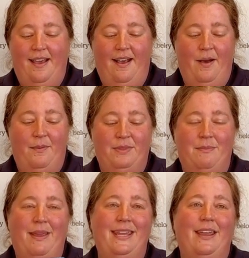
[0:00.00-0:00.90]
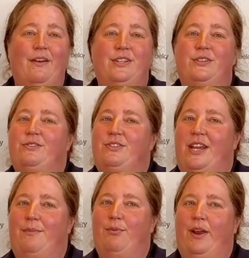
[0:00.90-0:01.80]
Um, the main character,
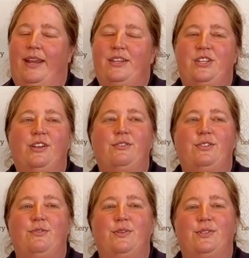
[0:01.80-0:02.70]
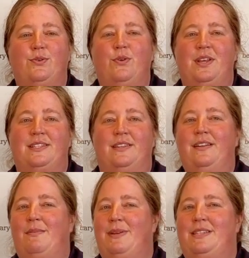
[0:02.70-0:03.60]
Jane Brain, she goes to a school that's a
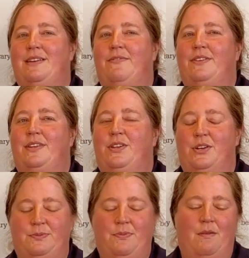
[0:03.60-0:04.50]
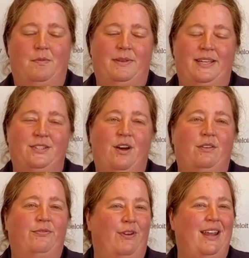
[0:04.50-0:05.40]
little bit different than yours probably. It's
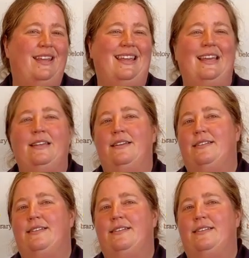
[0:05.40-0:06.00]
called Frank N.